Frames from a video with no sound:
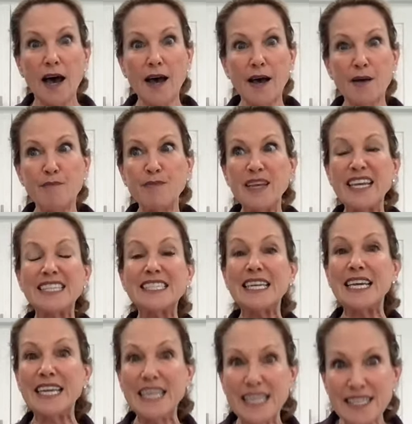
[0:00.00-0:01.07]
Um, it's
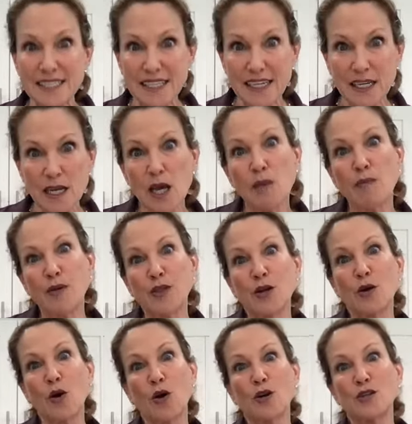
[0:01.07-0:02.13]
easy, but
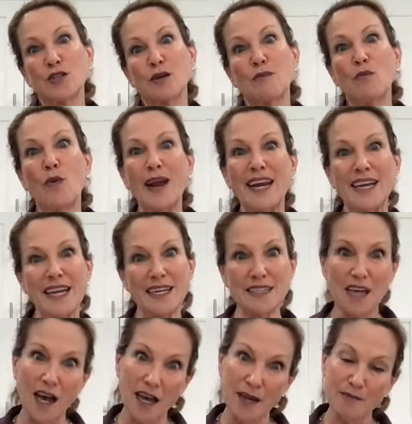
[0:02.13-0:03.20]
there are some
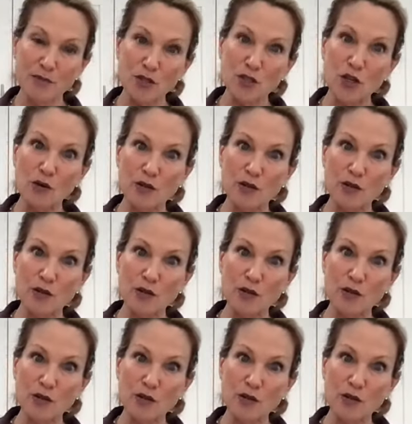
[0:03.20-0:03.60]
waiting times.